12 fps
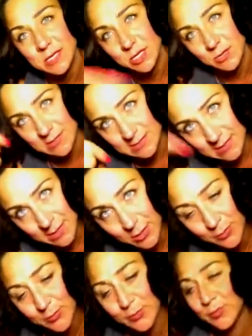to do this
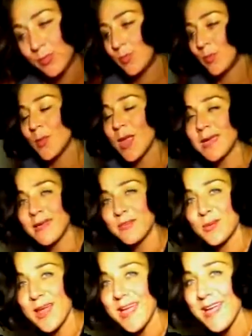here. And
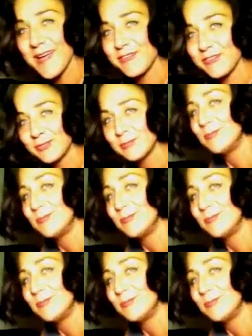guess what I have?